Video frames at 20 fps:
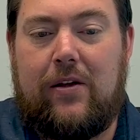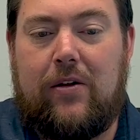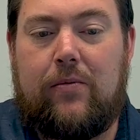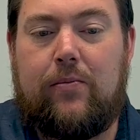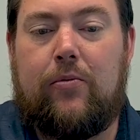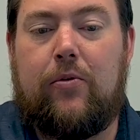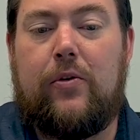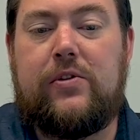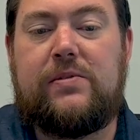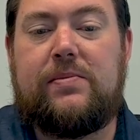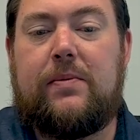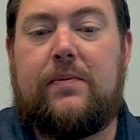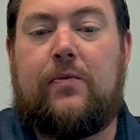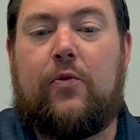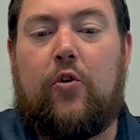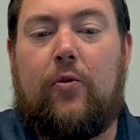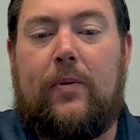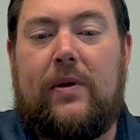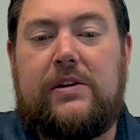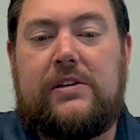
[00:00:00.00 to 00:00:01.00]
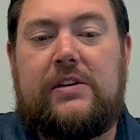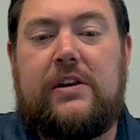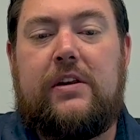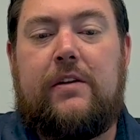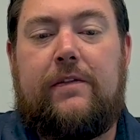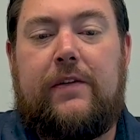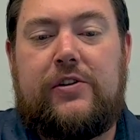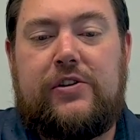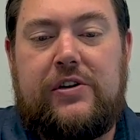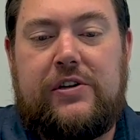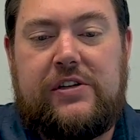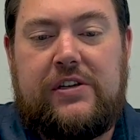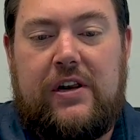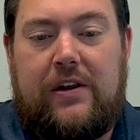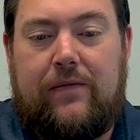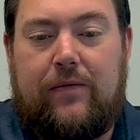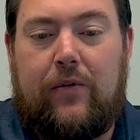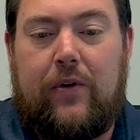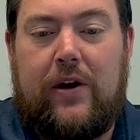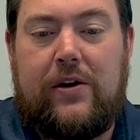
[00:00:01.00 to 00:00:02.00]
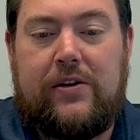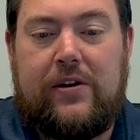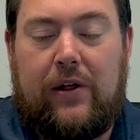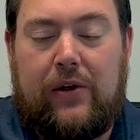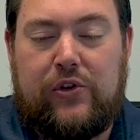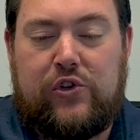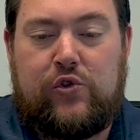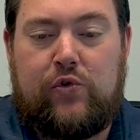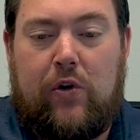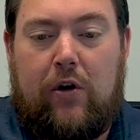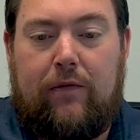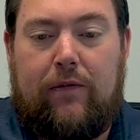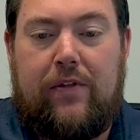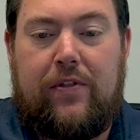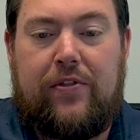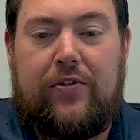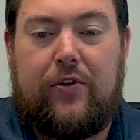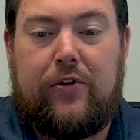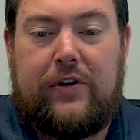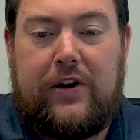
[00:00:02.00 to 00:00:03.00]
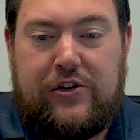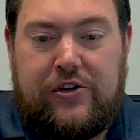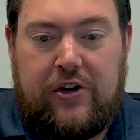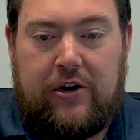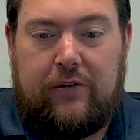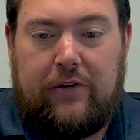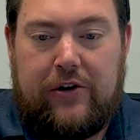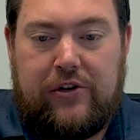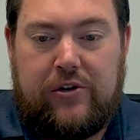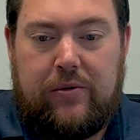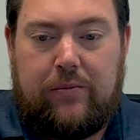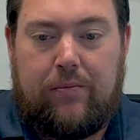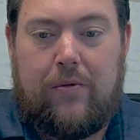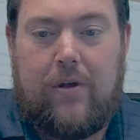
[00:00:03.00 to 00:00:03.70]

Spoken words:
improves performance and efficiency for Intel's 12th and 13th generation